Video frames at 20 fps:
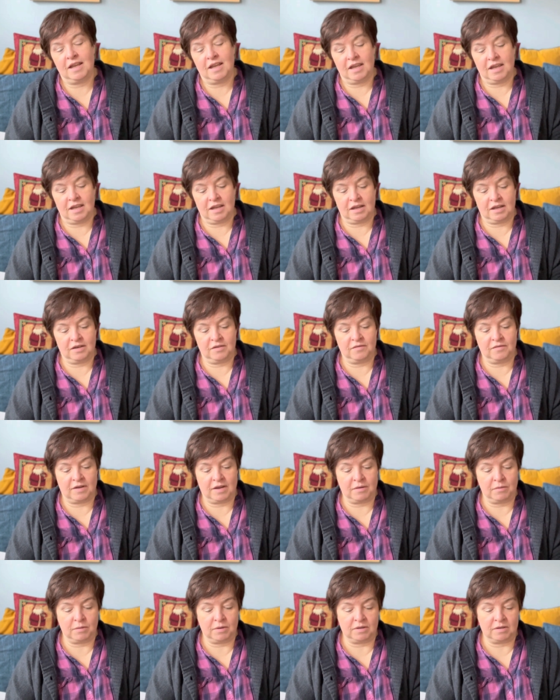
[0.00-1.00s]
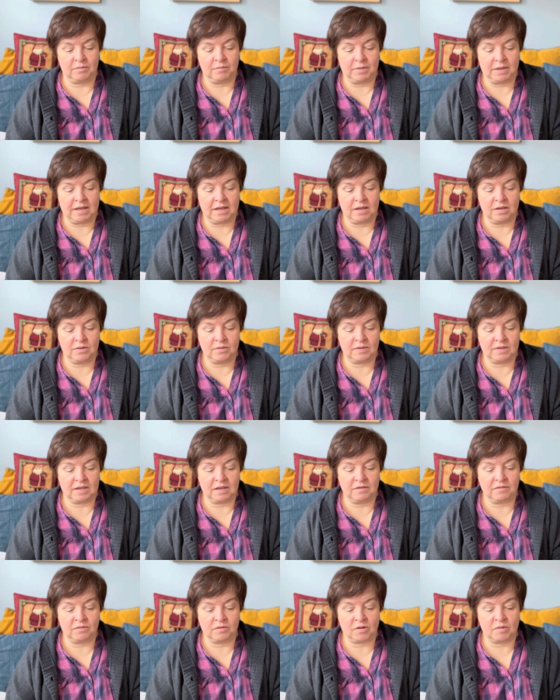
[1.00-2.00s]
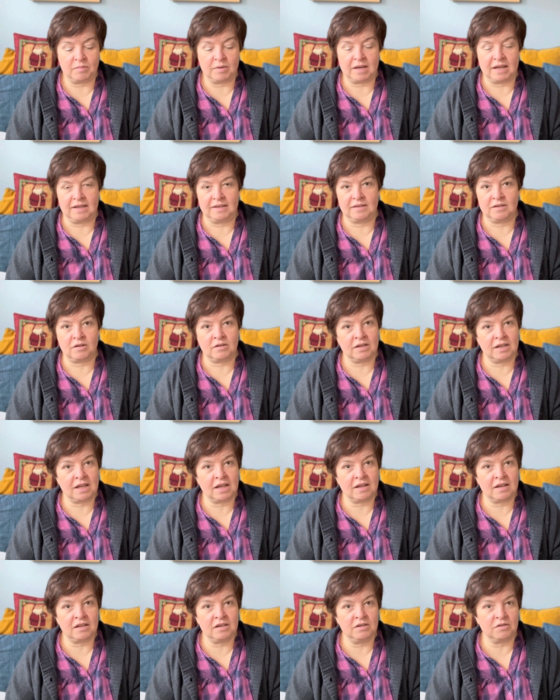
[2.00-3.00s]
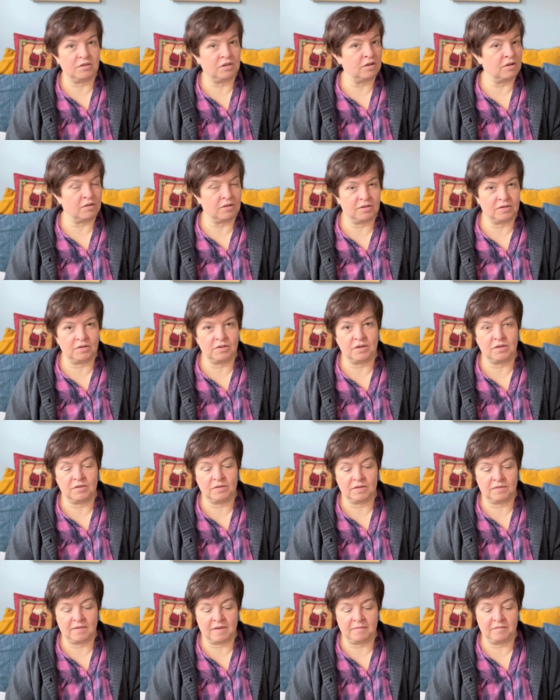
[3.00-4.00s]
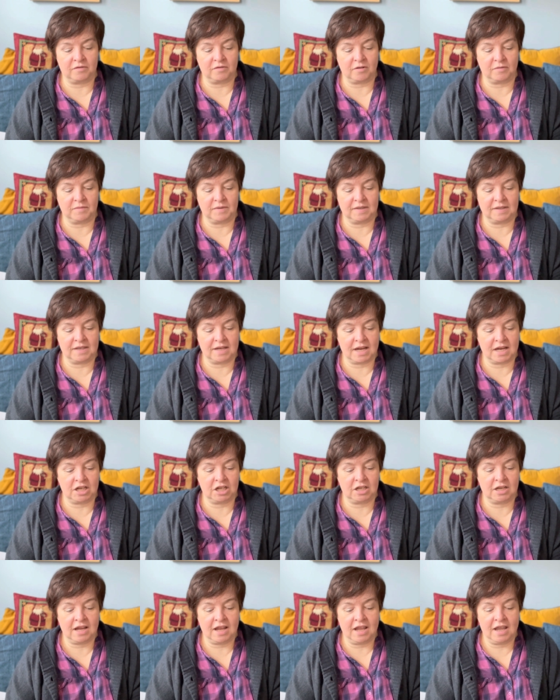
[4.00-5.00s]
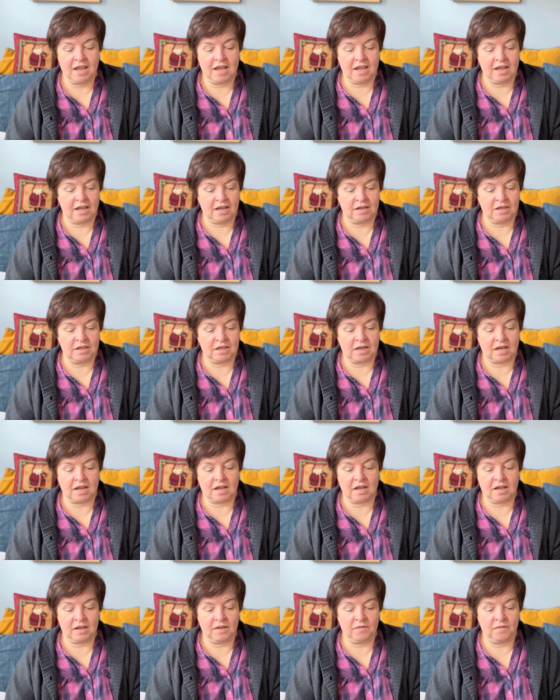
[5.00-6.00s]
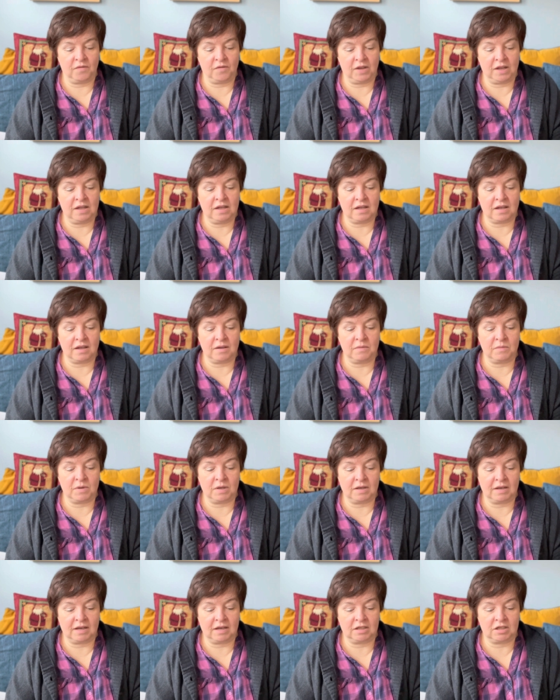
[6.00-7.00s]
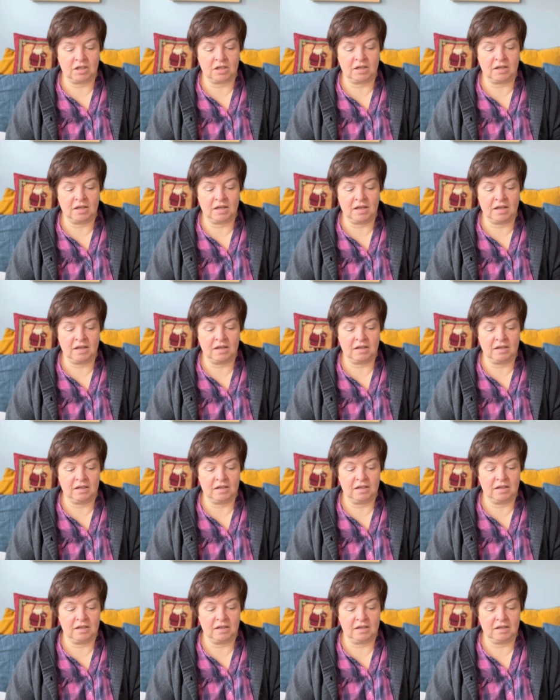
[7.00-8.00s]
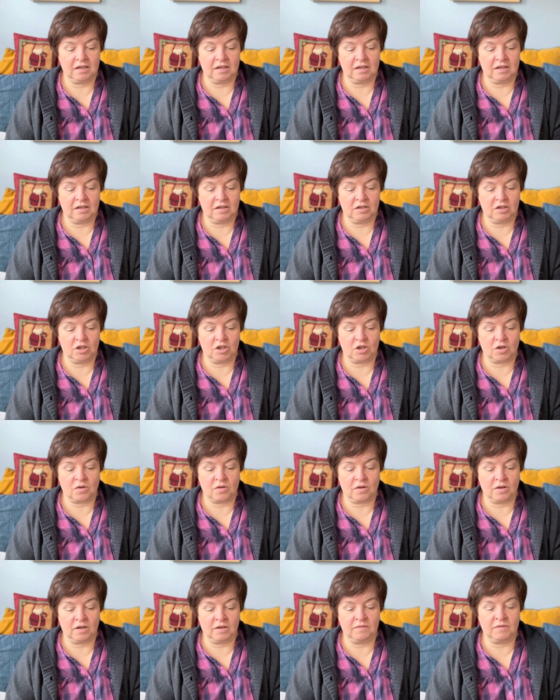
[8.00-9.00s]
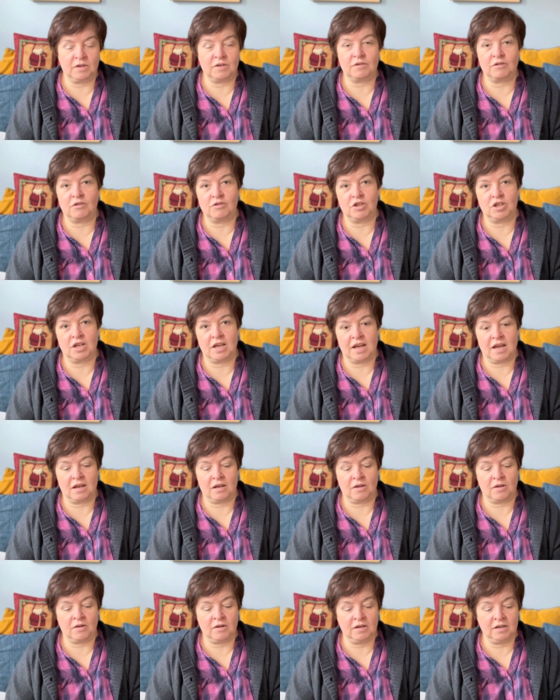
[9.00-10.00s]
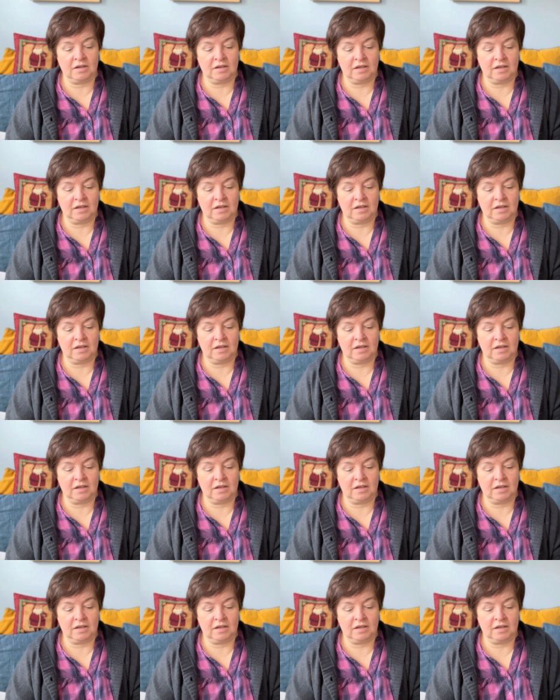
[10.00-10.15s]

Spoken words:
and they will be using 4-ply sock yarn. You can also use them from stash, and I think I will actually join the crochet along.